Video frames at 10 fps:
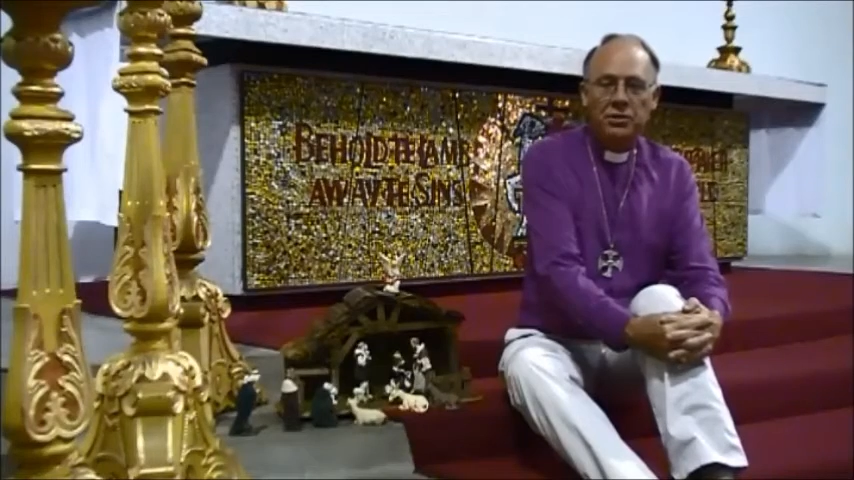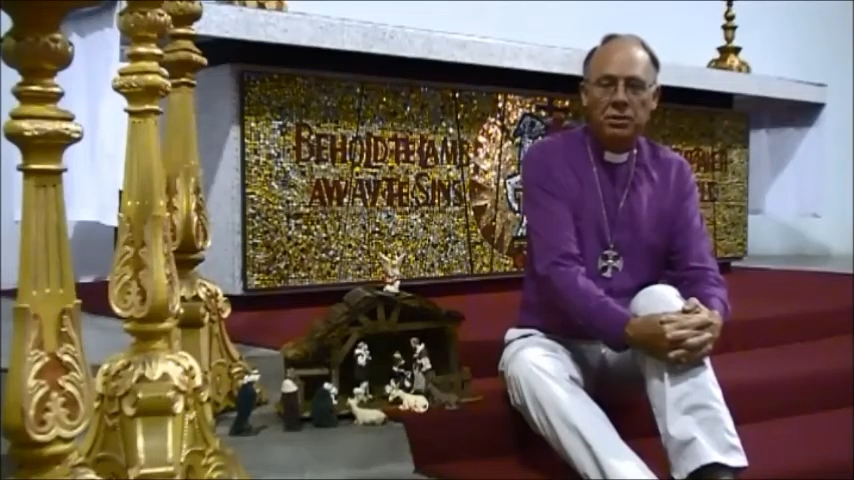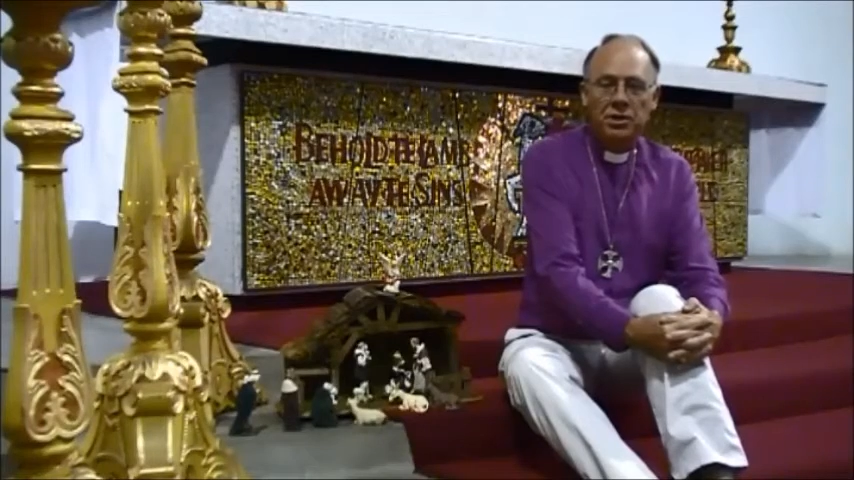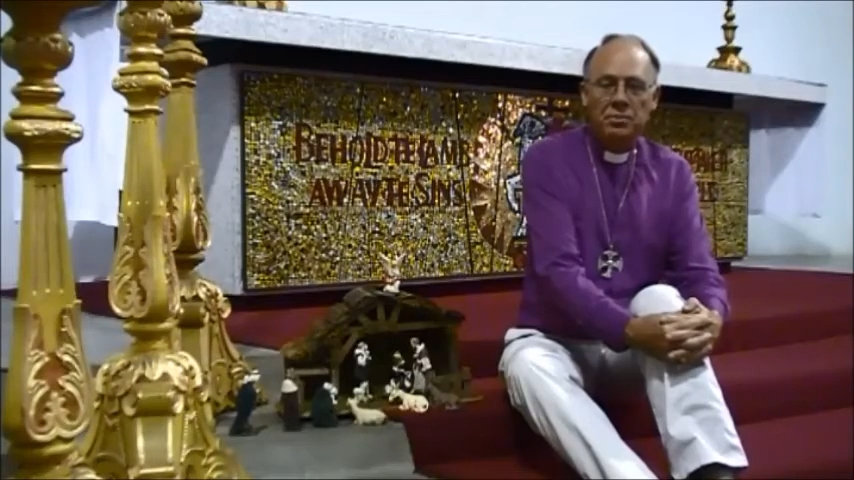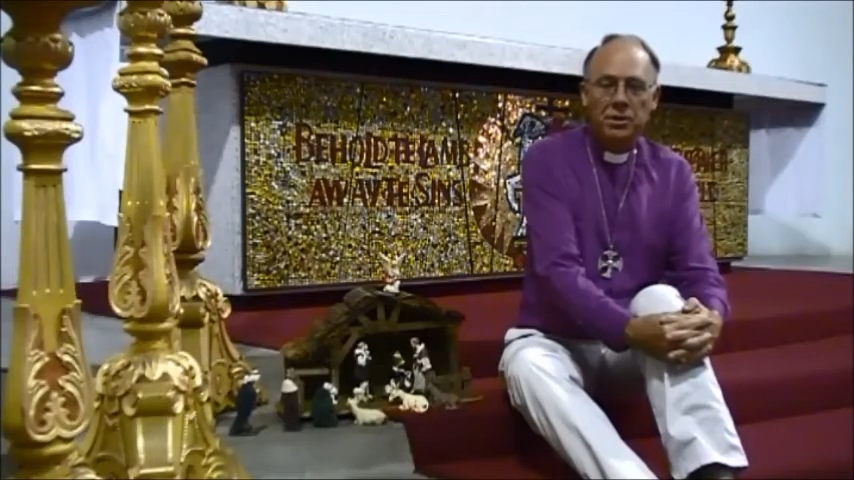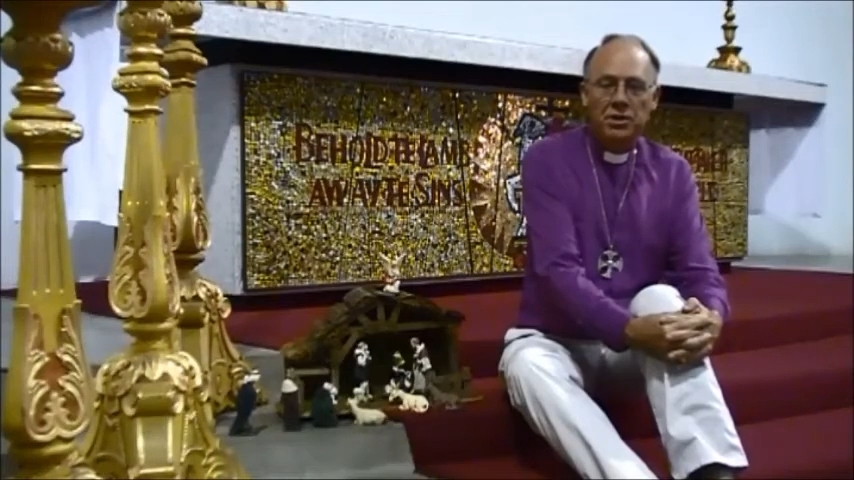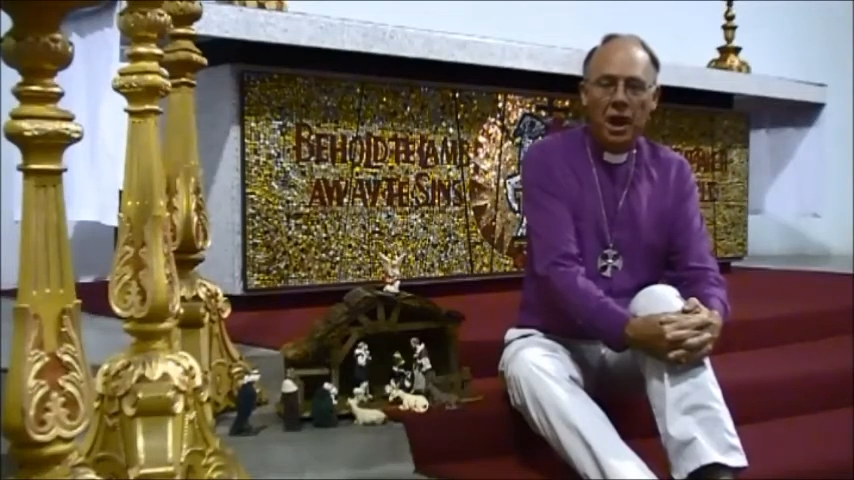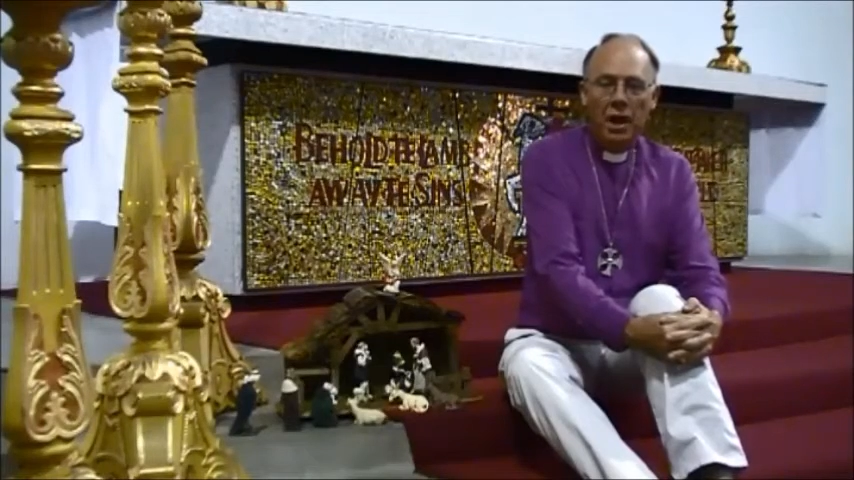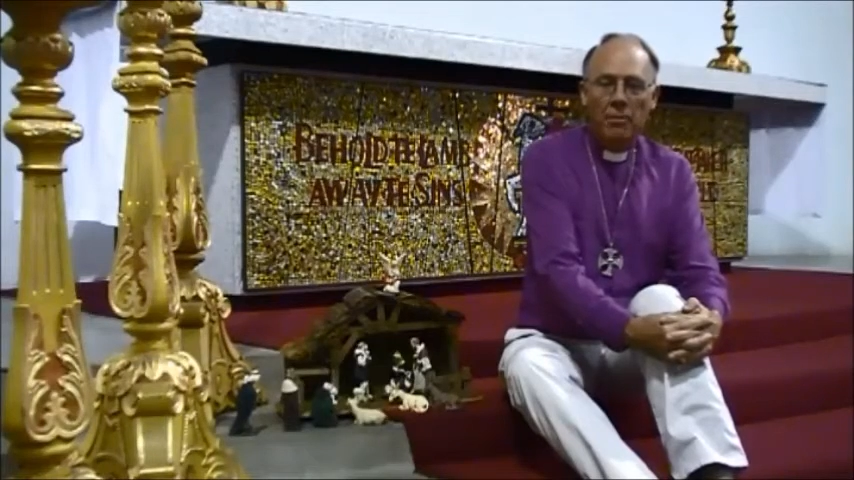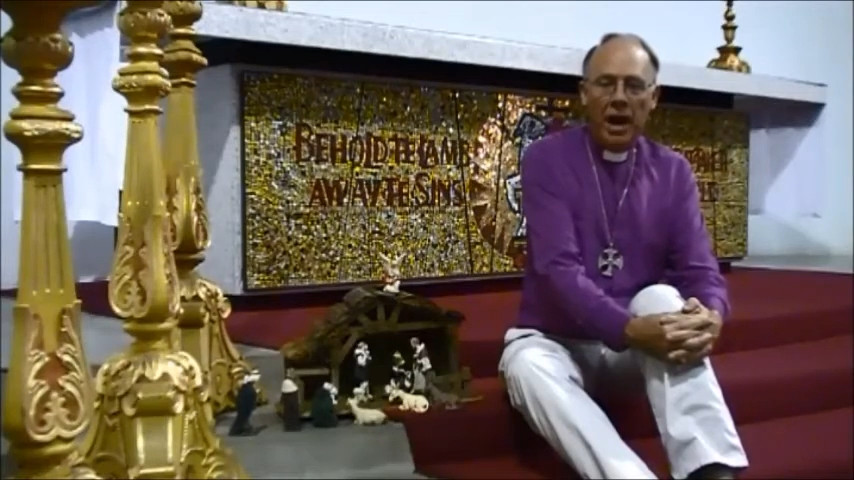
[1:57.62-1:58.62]
Christmas,
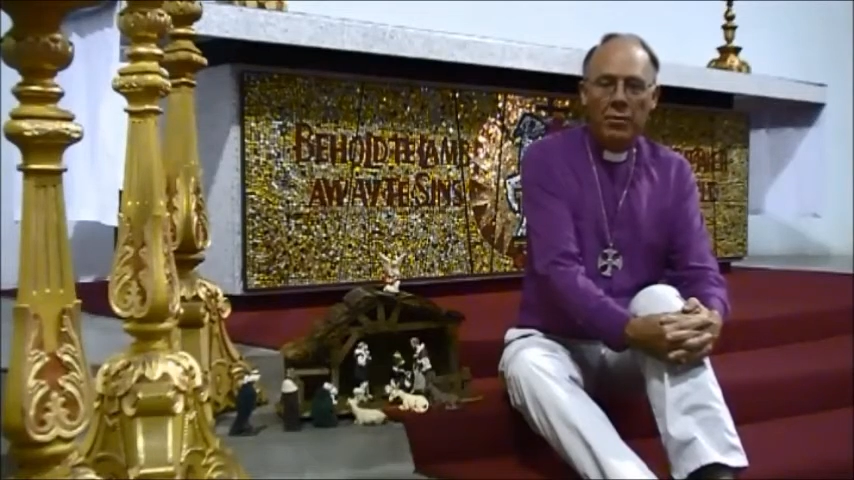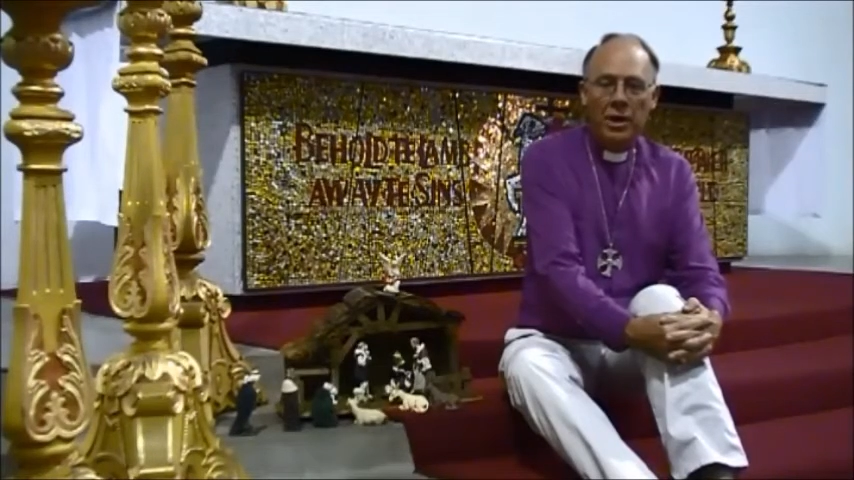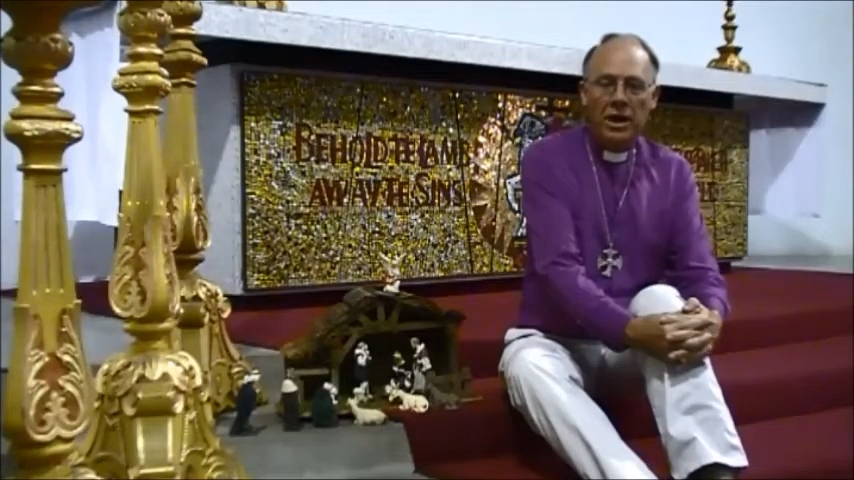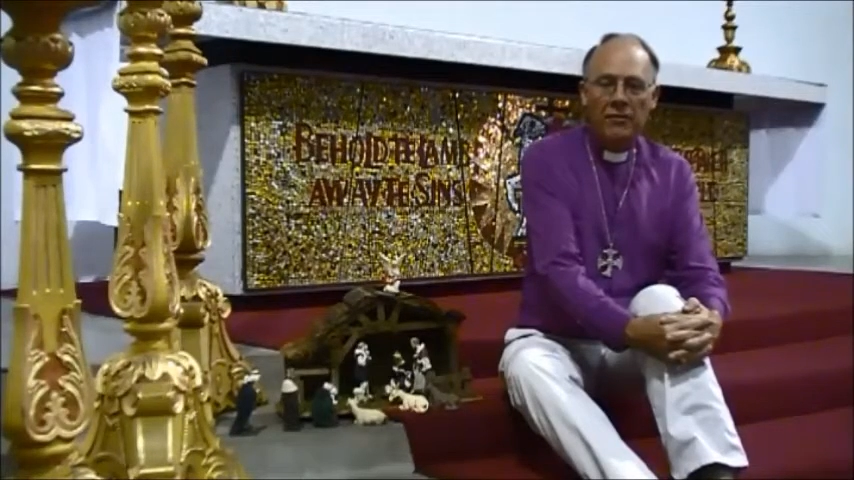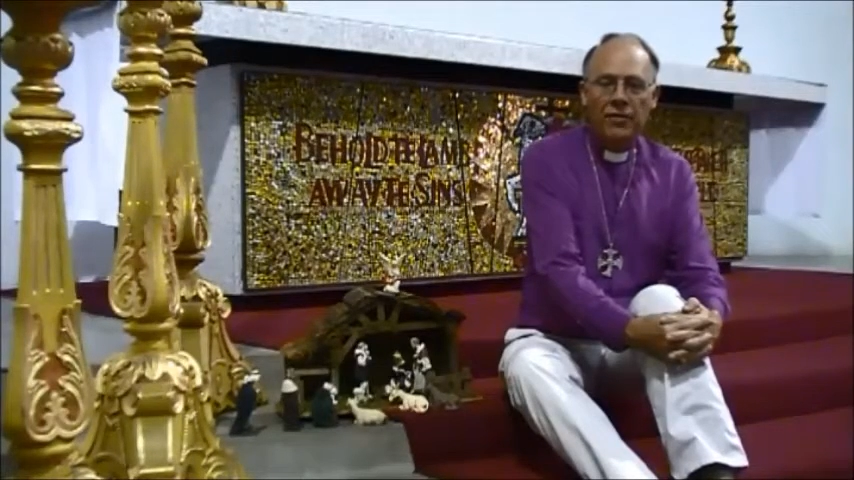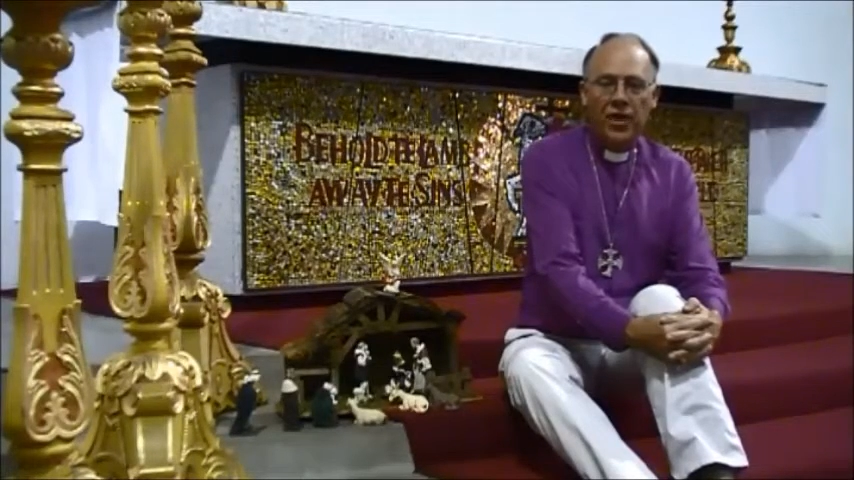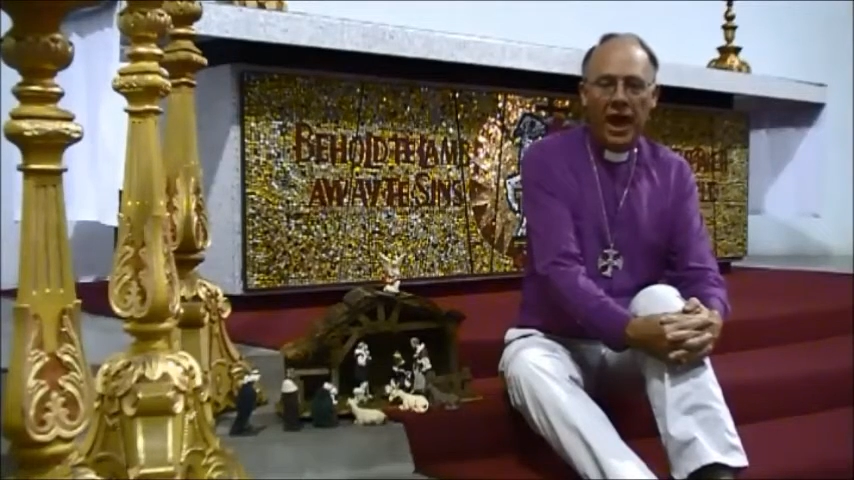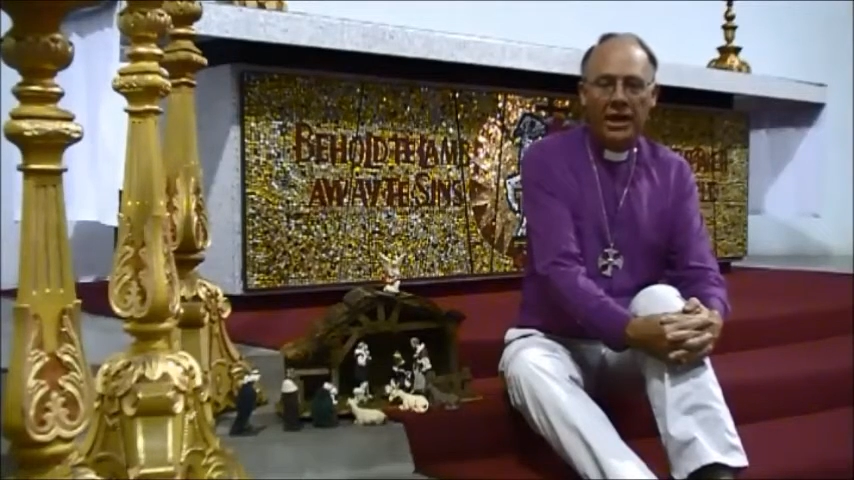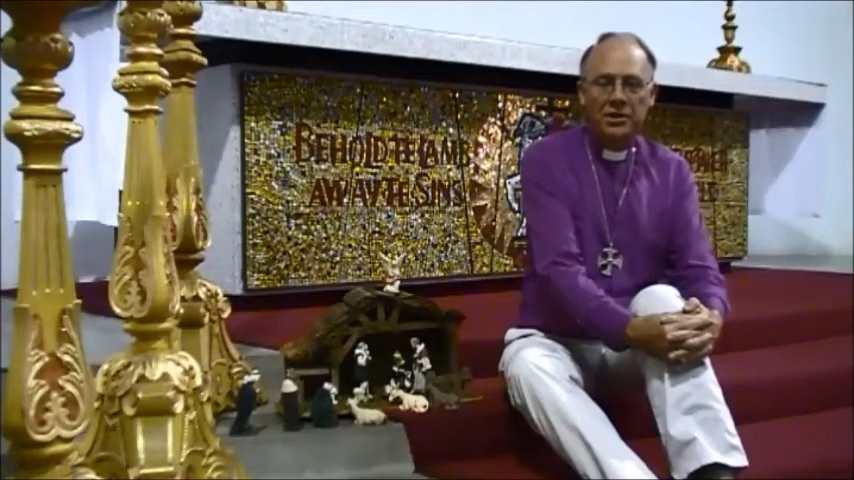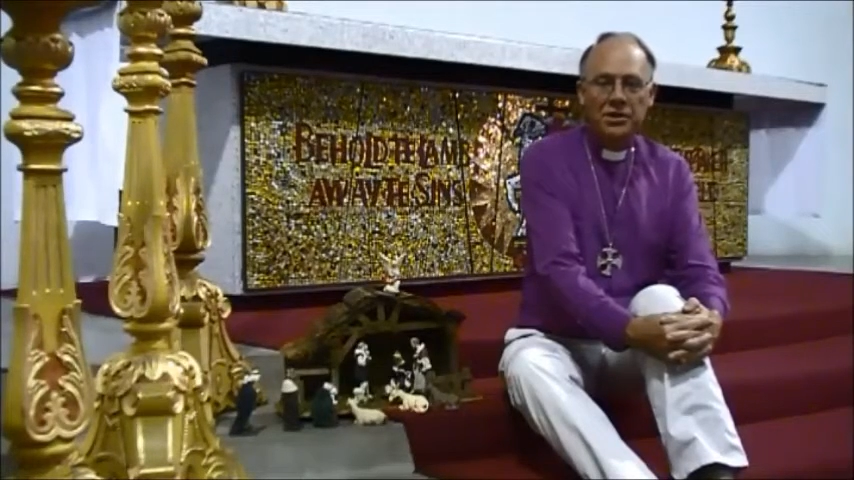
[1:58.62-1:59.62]
may we give
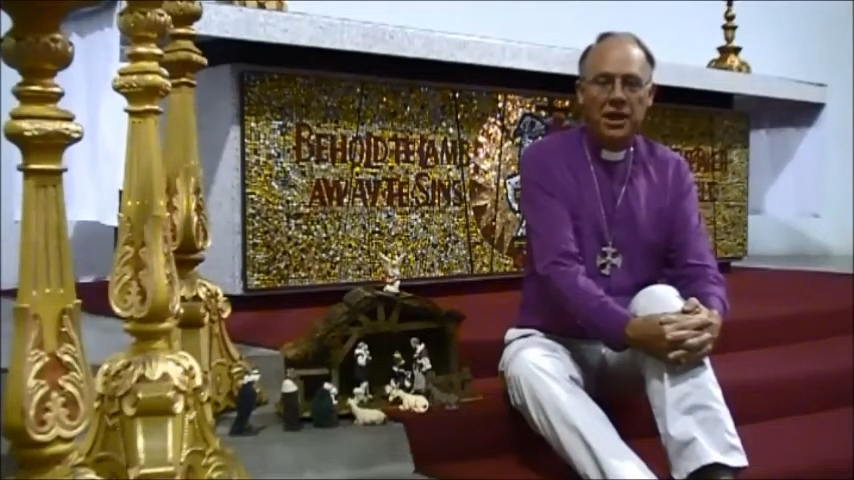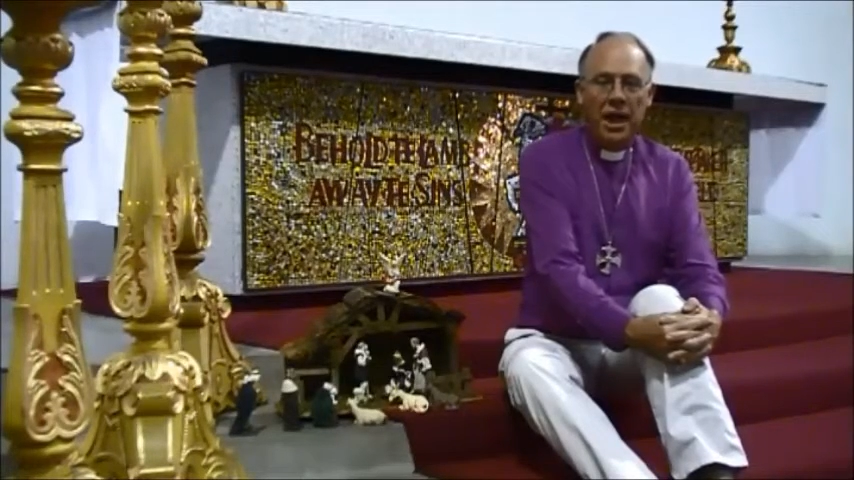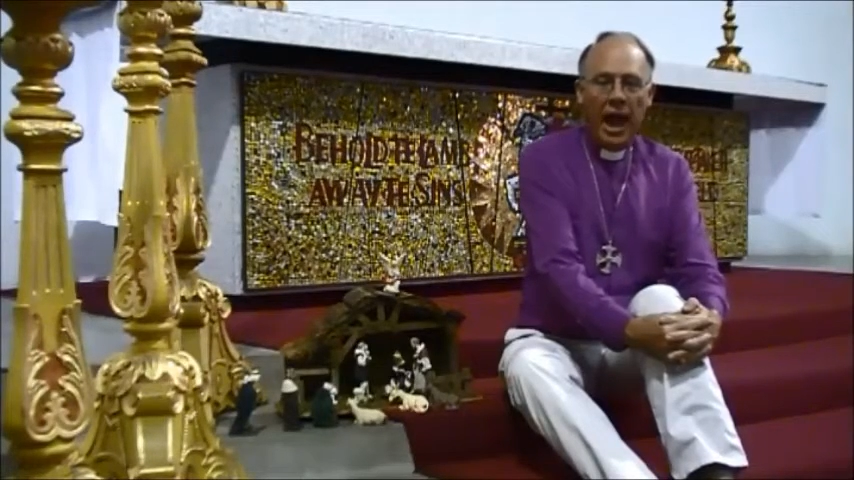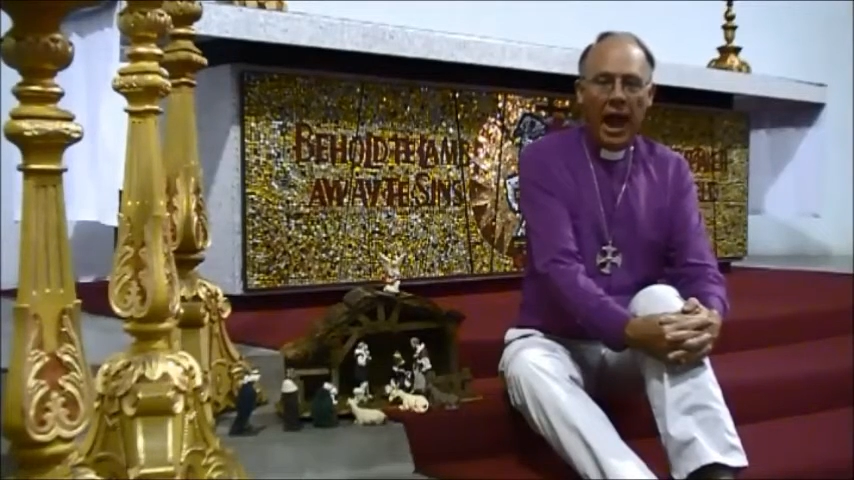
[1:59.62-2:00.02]
thanks